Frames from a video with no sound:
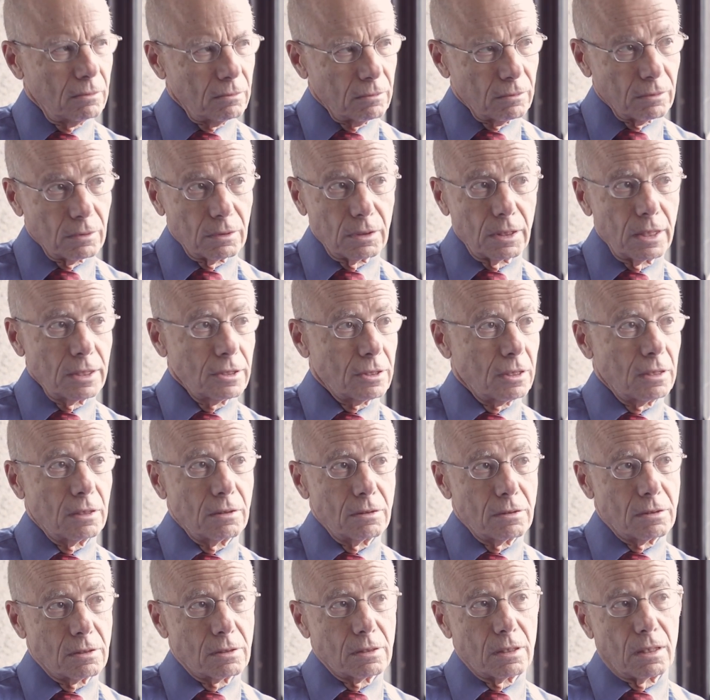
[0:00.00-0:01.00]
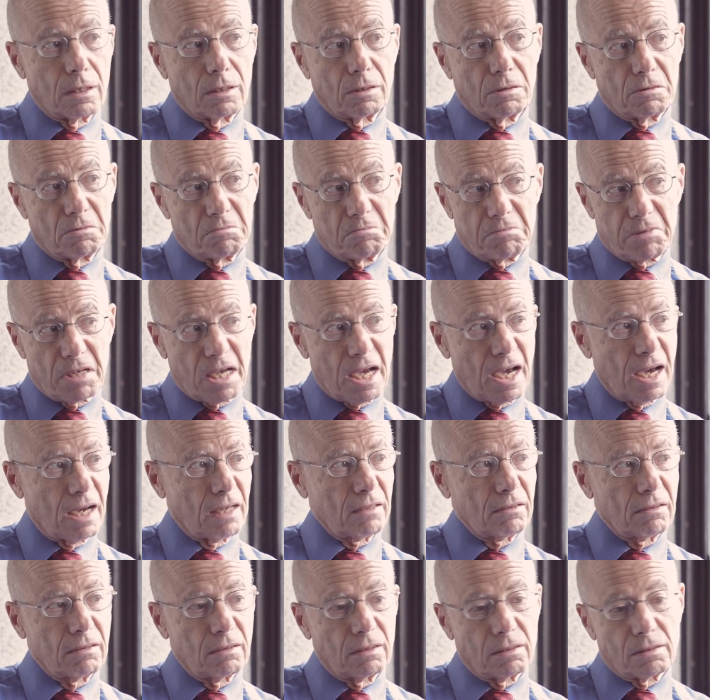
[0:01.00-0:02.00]
religion. So
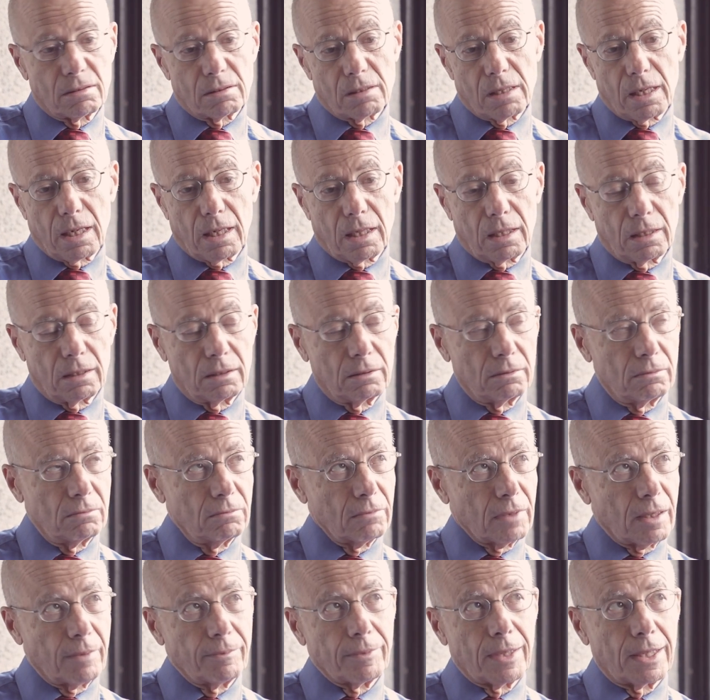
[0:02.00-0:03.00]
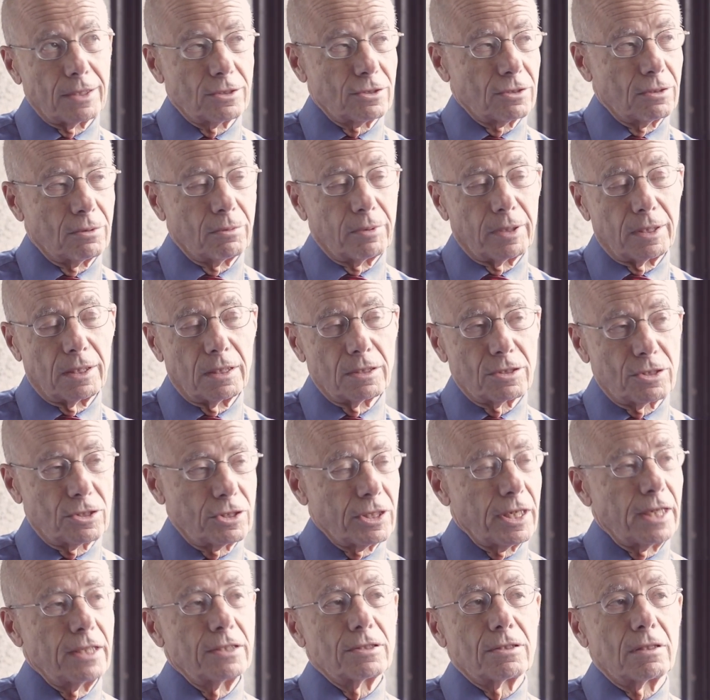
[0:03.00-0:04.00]
Catholics had, I'm not sure when this
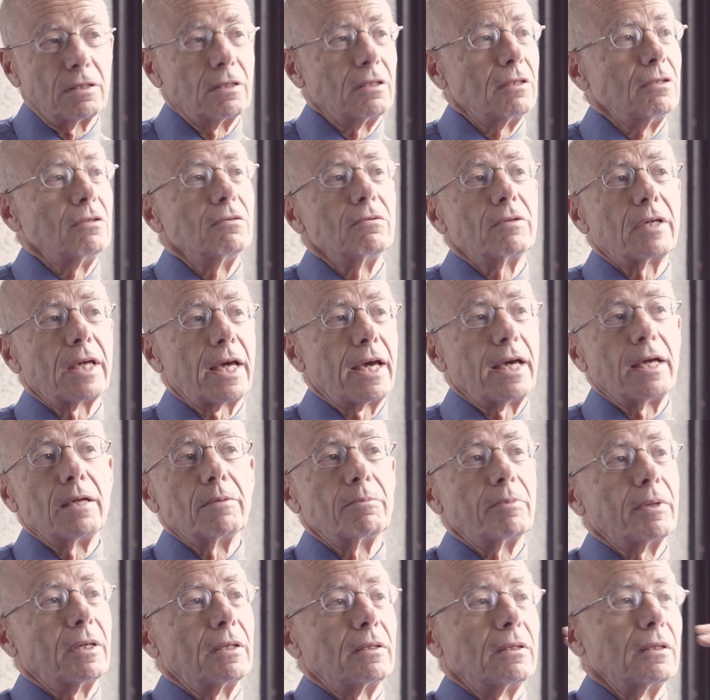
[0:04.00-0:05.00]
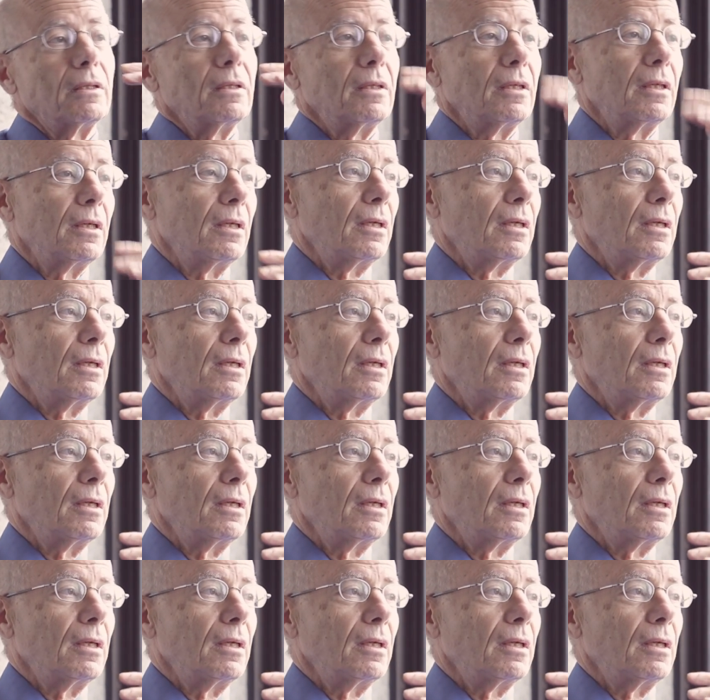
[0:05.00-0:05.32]
changed in the UK, but